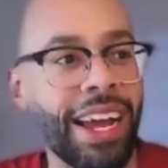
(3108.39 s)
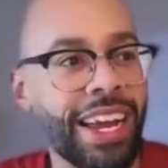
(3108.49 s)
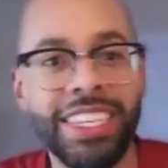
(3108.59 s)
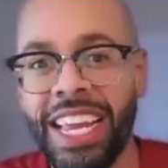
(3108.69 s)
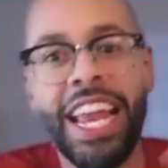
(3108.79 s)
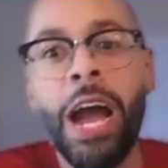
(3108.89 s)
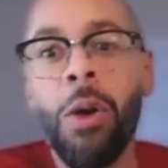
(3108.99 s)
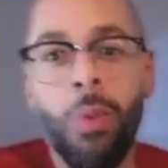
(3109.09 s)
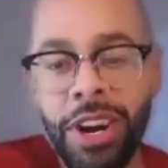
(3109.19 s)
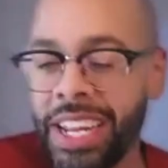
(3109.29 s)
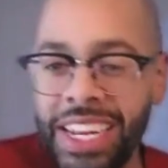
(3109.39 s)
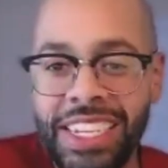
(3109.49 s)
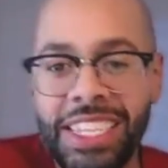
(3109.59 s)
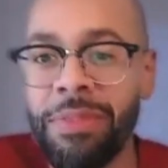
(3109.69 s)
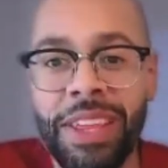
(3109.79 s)
because like networking
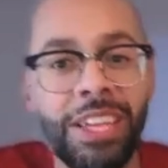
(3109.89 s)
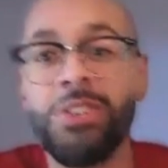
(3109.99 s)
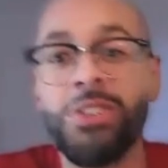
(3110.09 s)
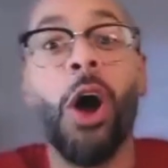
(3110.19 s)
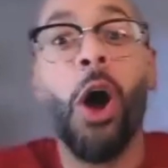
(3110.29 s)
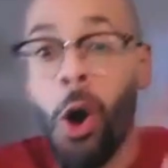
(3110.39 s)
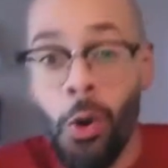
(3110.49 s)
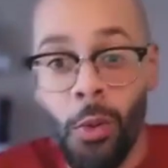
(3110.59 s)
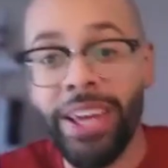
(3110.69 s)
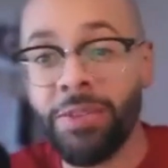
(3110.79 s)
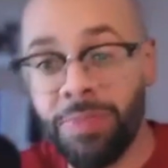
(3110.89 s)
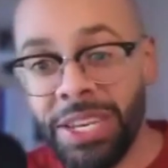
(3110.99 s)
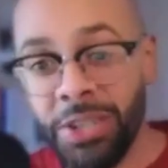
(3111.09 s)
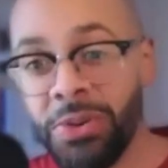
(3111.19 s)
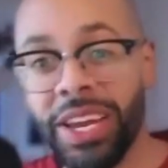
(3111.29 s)
is something that you should always
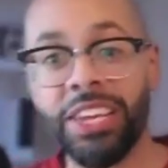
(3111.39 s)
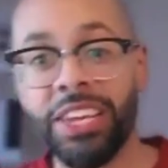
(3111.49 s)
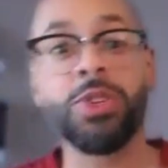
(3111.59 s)
be doing.